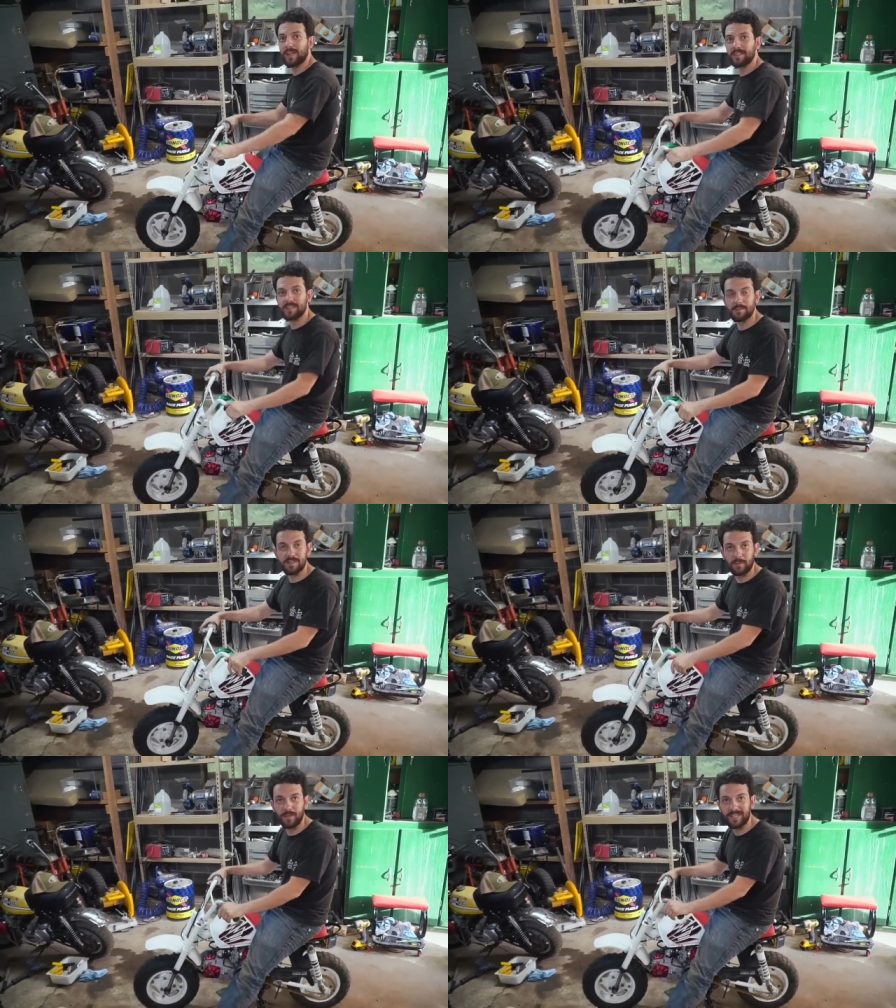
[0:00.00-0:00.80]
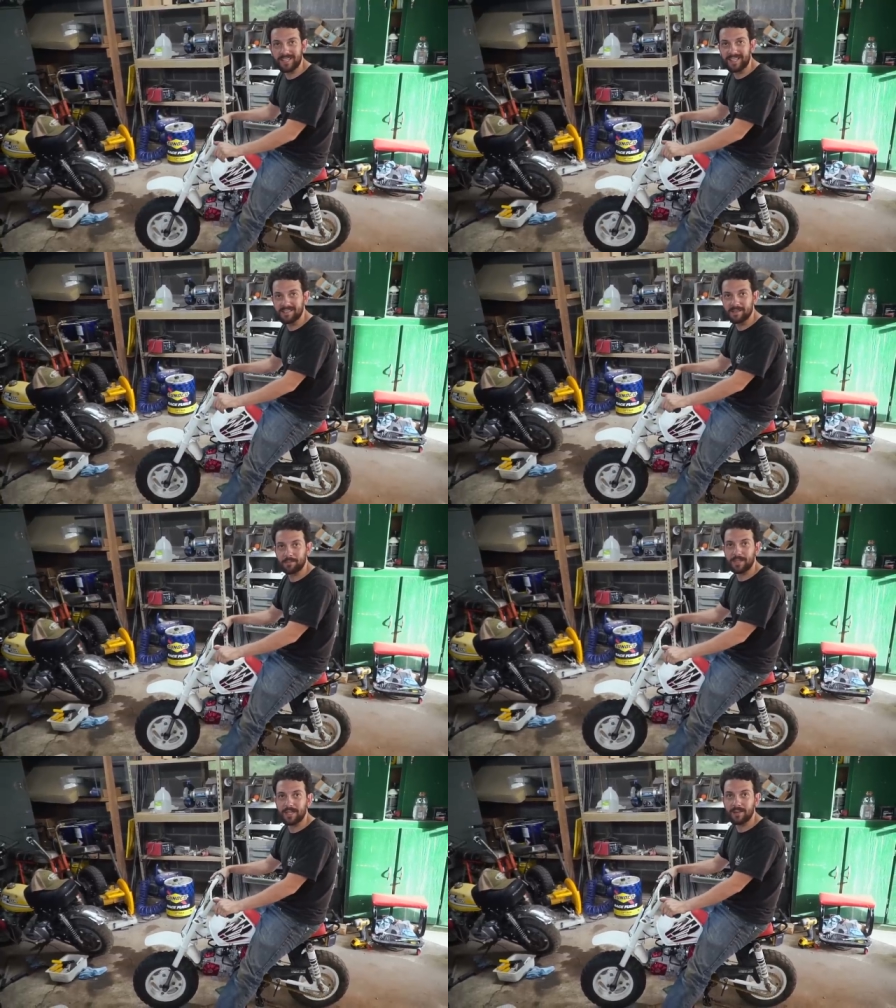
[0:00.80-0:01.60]
and it seems like we didn't get
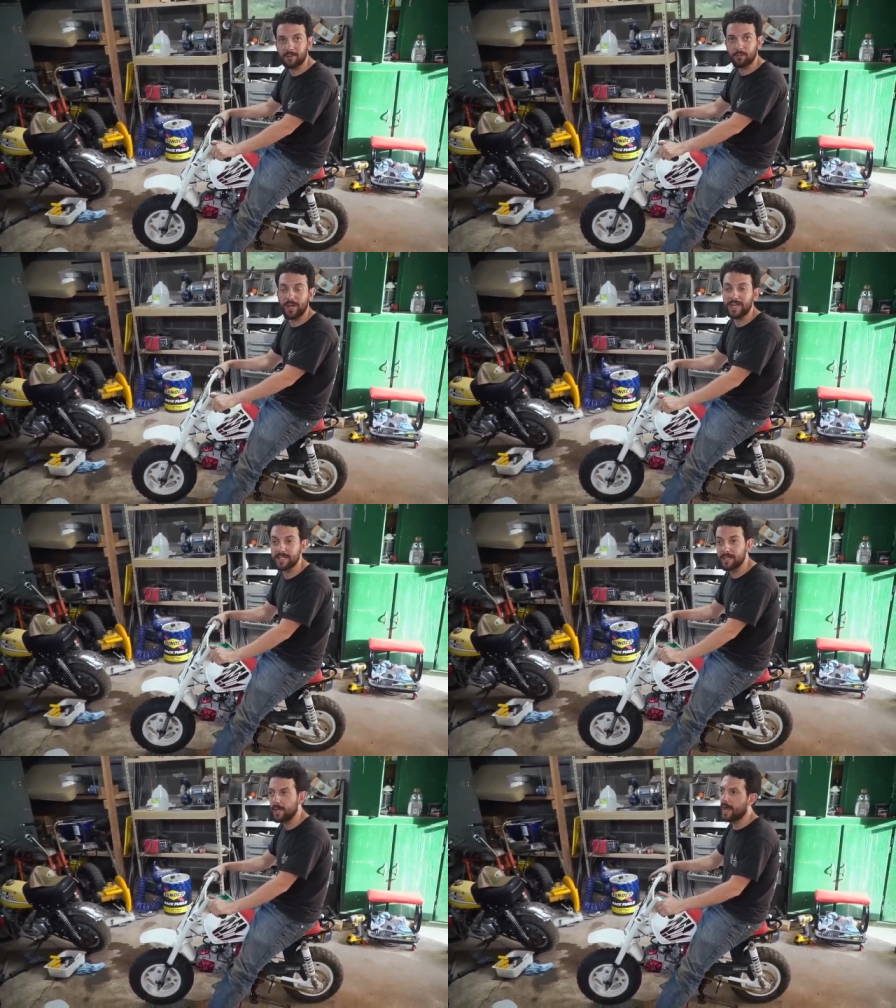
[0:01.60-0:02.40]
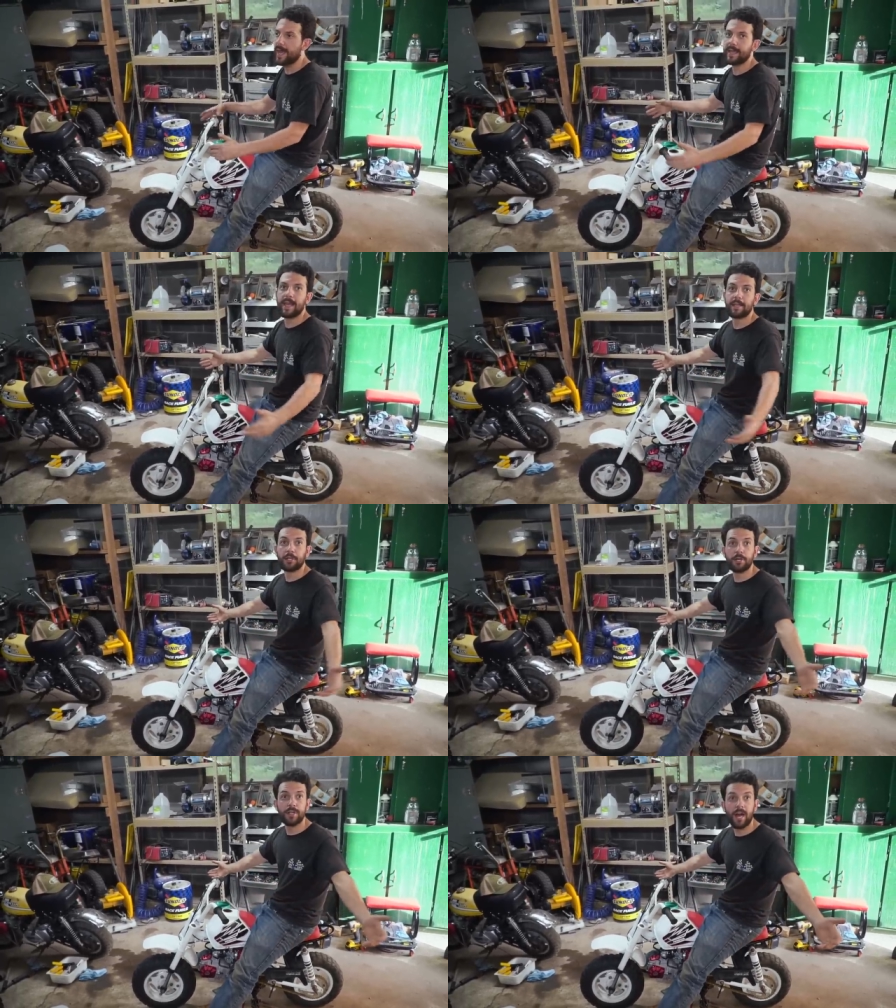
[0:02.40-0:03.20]
something right. Hey, it
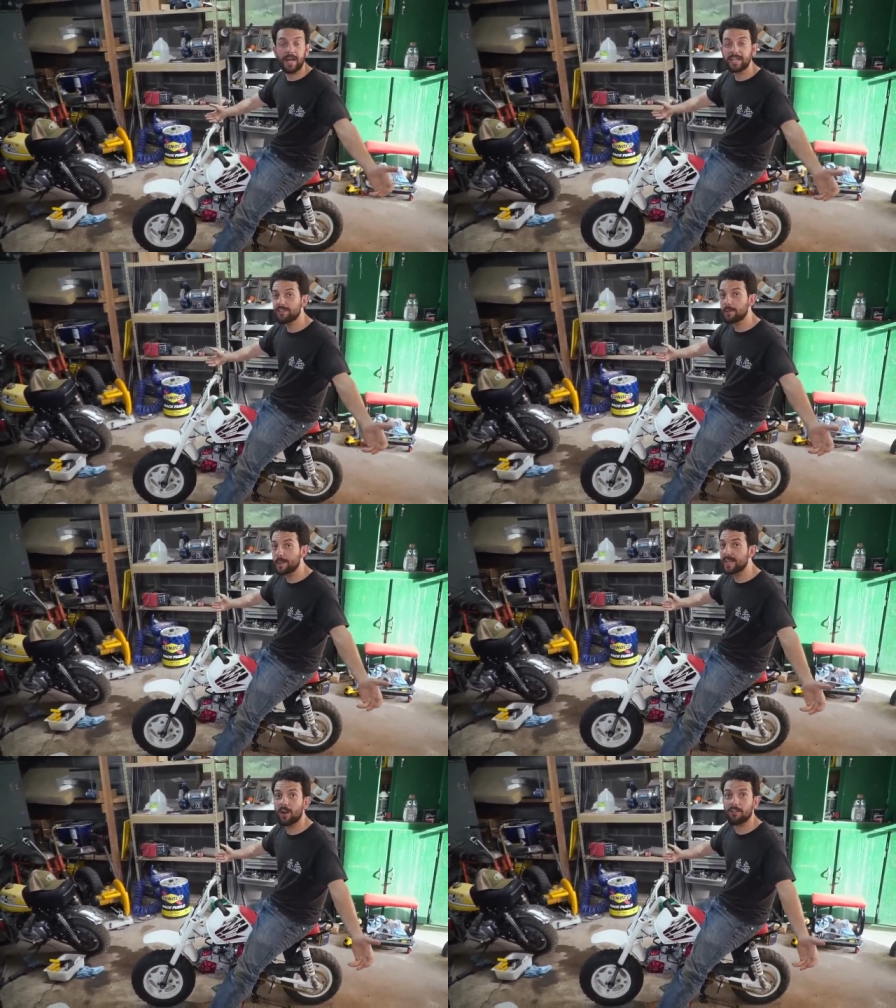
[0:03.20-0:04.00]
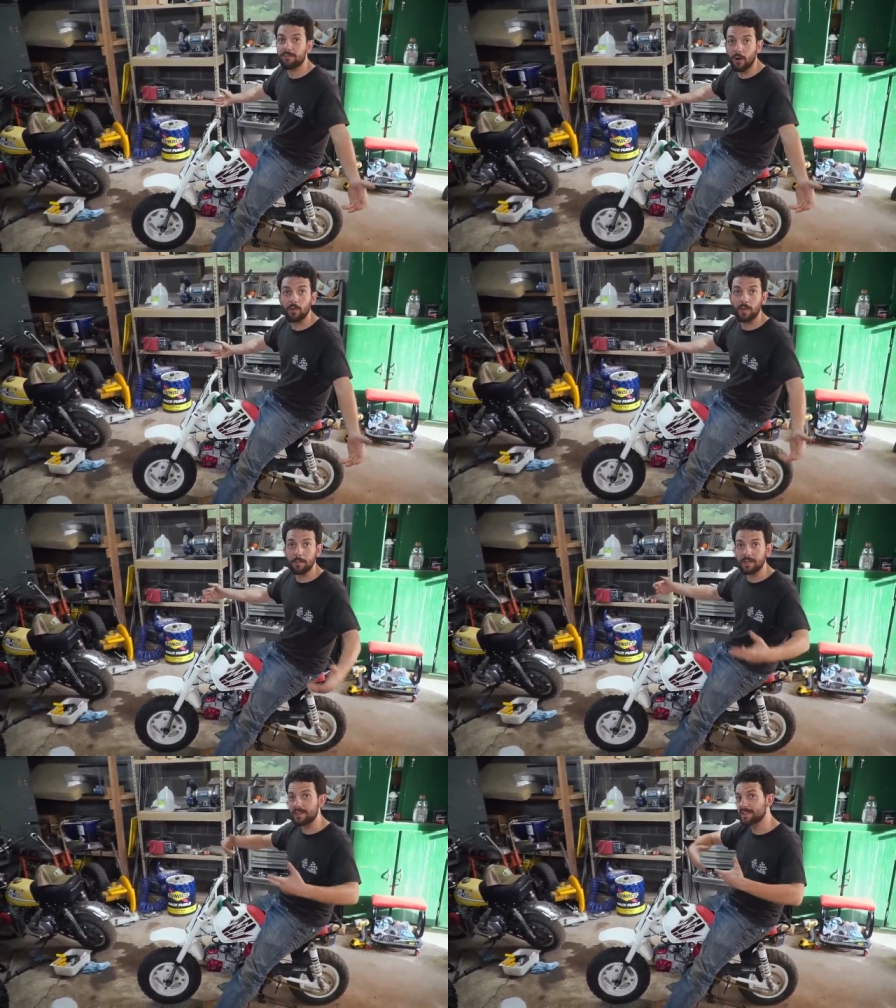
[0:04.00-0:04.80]
could not even be our fault. I
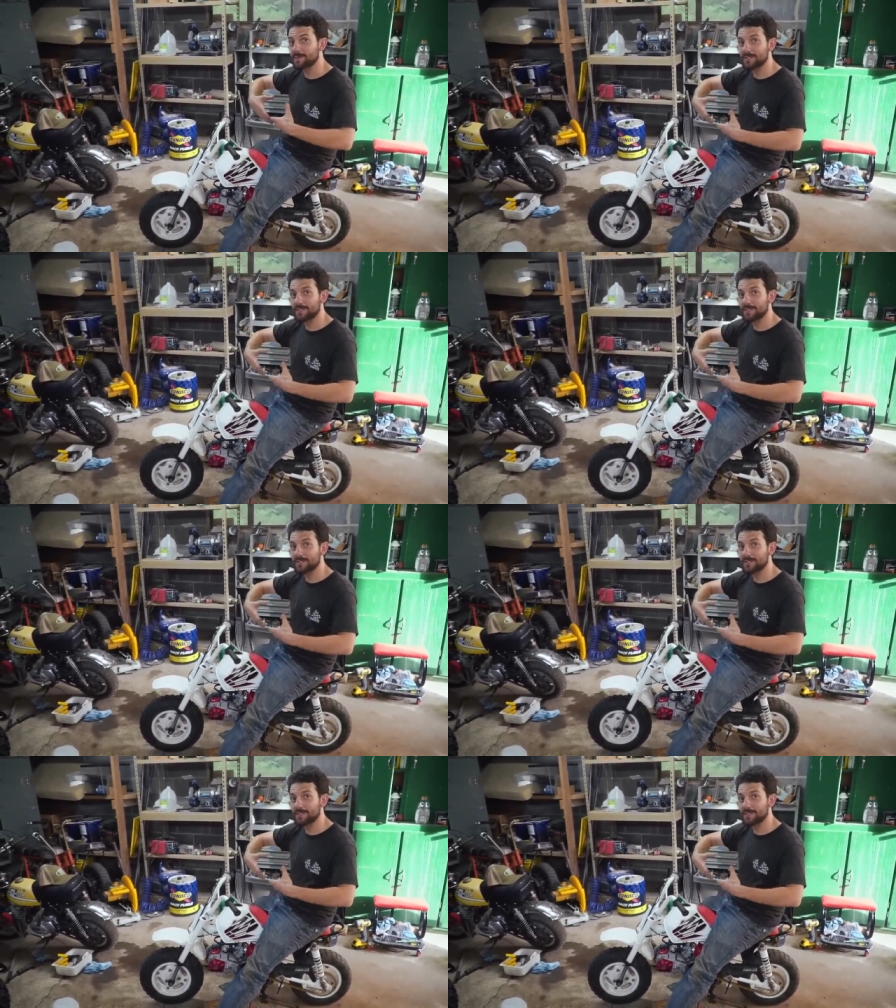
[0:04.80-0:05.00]
mean, this